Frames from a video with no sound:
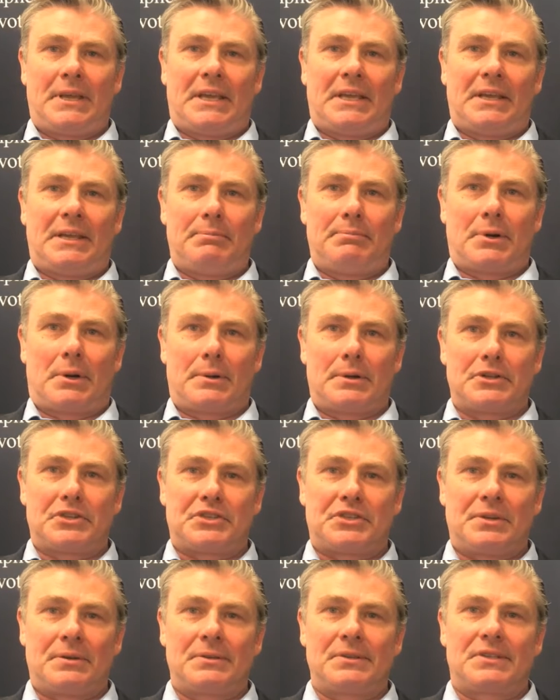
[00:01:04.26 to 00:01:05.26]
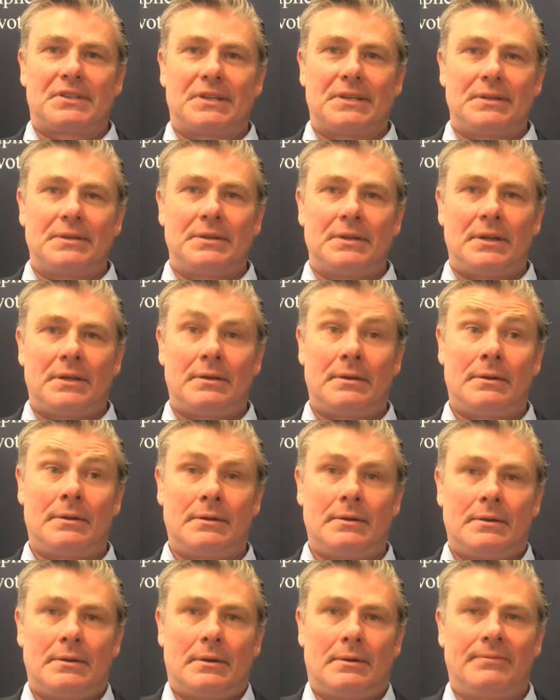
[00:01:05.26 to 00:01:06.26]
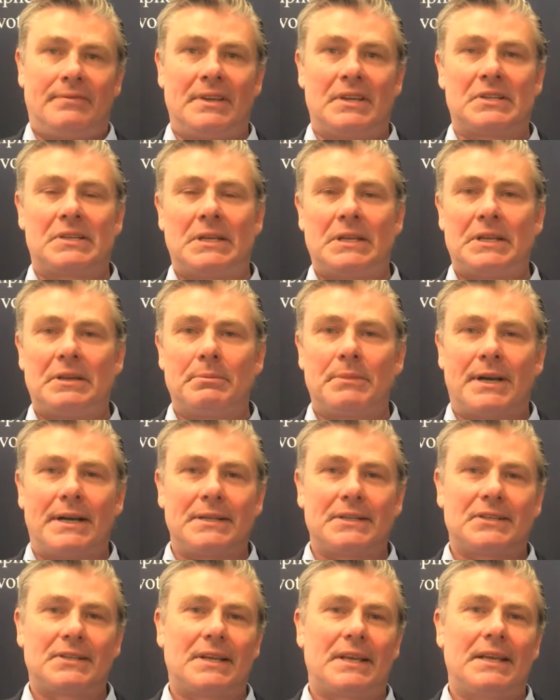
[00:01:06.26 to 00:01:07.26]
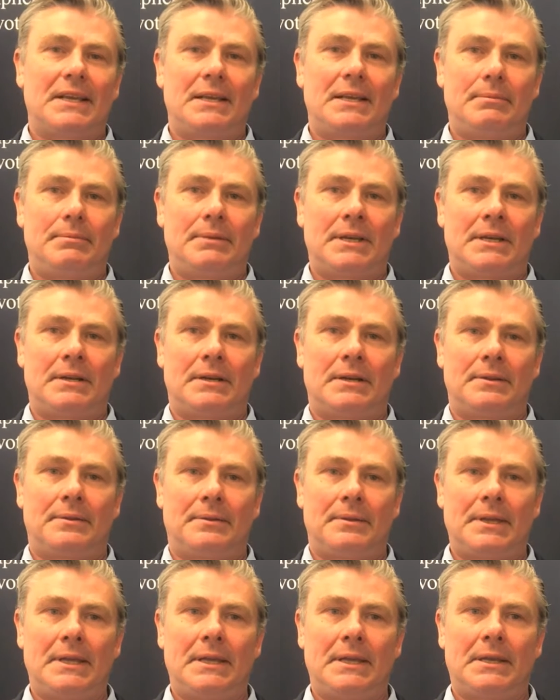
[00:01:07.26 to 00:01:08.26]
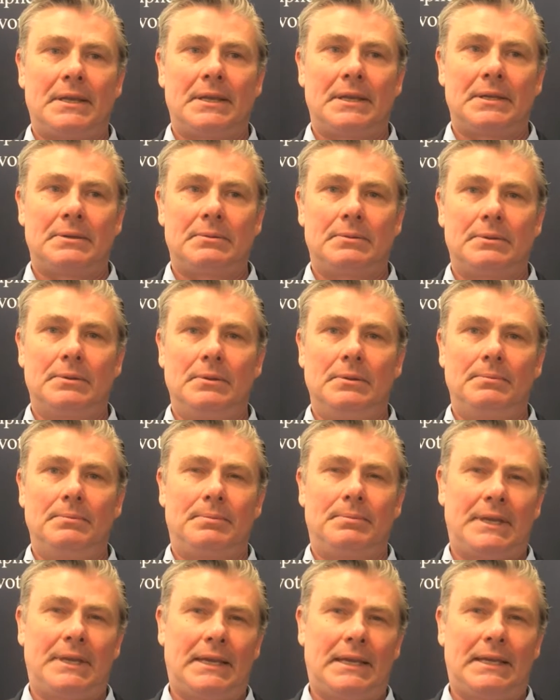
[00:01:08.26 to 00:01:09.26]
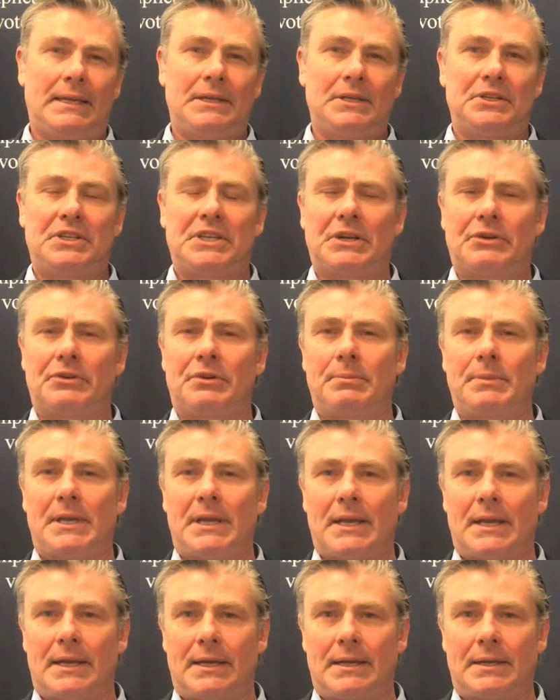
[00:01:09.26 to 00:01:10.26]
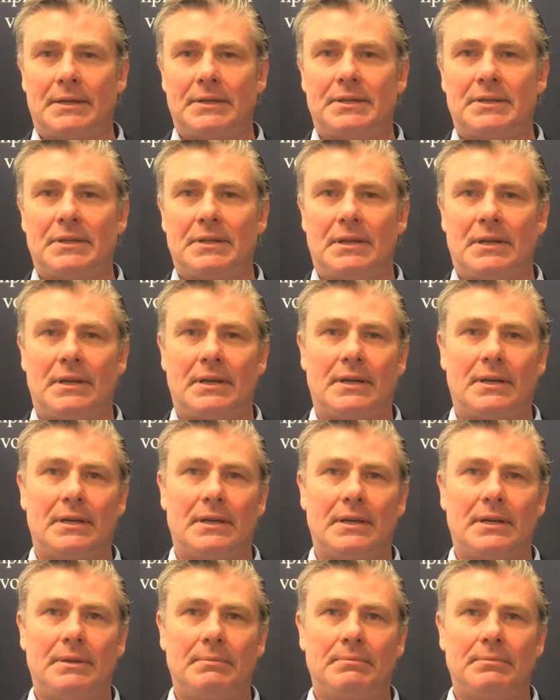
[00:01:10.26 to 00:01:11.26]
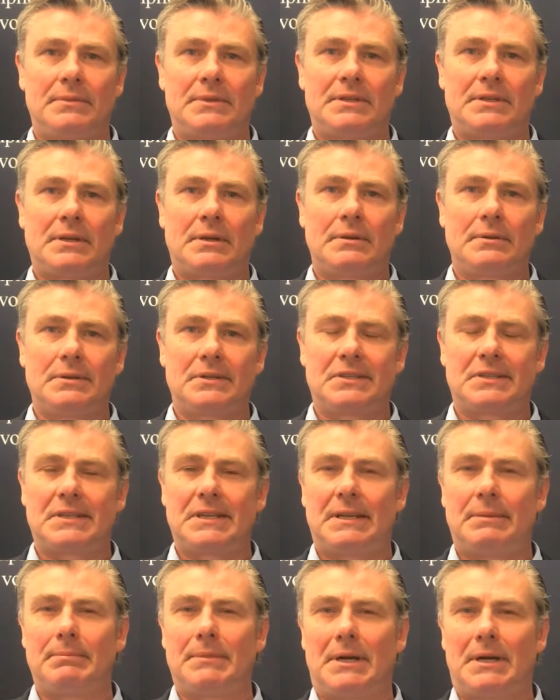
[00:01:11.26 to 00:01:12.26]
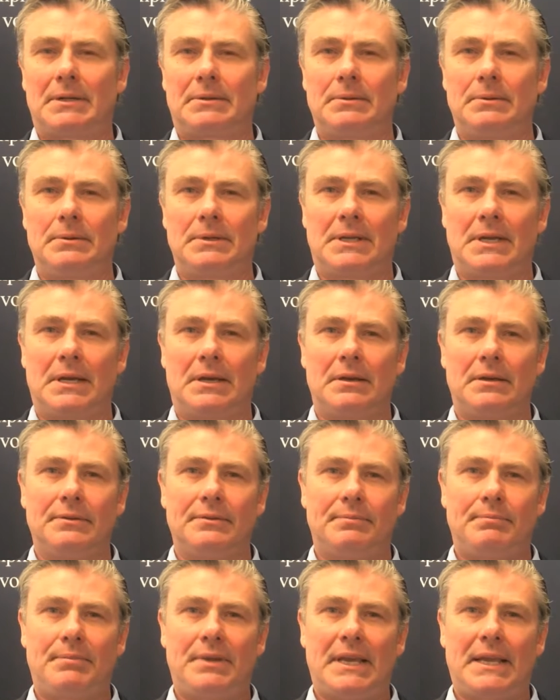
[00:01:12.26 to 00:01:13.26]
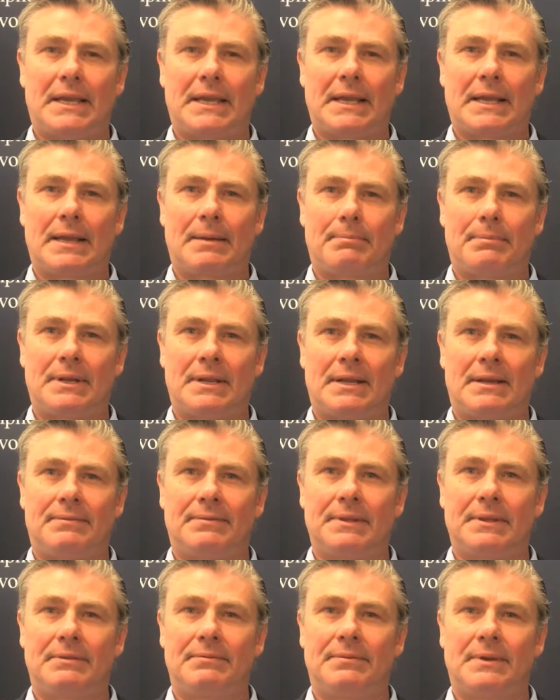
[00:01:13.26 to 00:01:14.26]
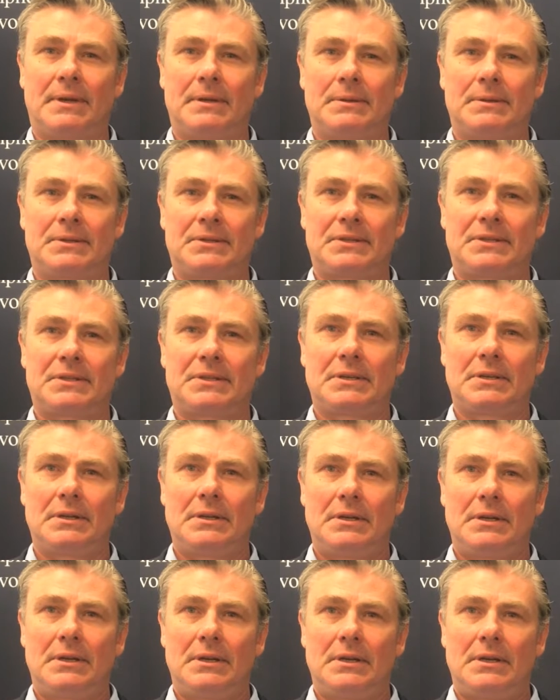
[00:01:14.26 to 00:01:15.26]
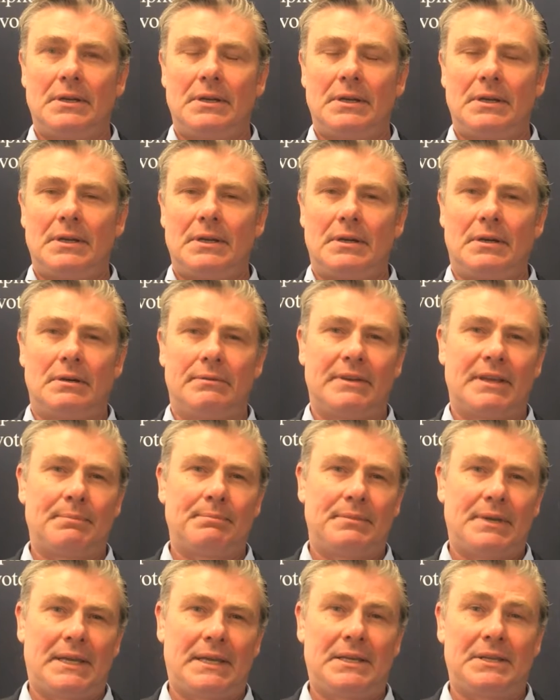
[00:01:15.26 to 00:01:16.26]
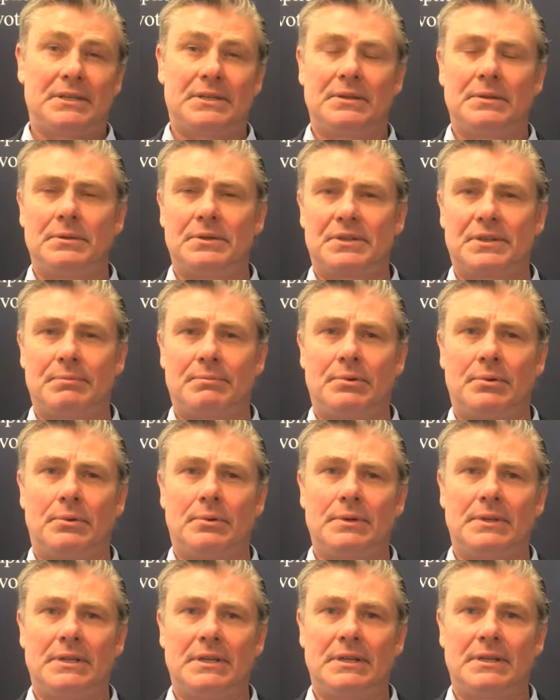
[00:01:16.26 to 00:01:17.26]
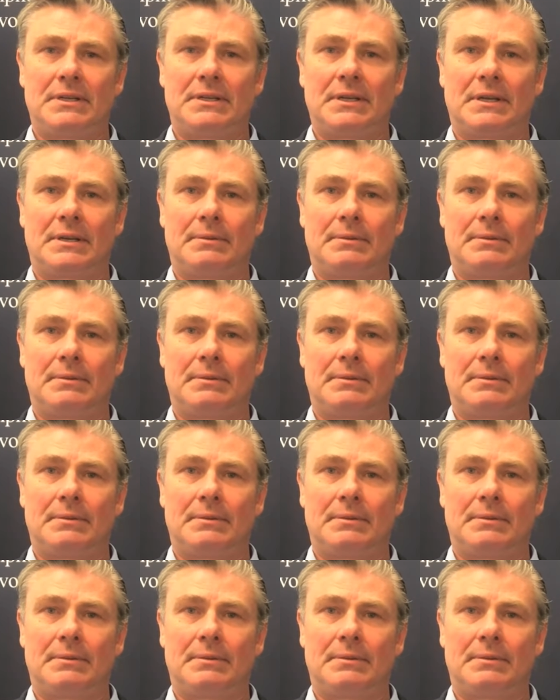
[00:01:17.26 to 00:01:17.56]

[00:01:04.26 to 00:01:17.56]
be Boris Johnson, obviously you might say, and I think it will be Jeremy Hunt. I don't see Michael Gove picking up enough of the votes of MPs who supported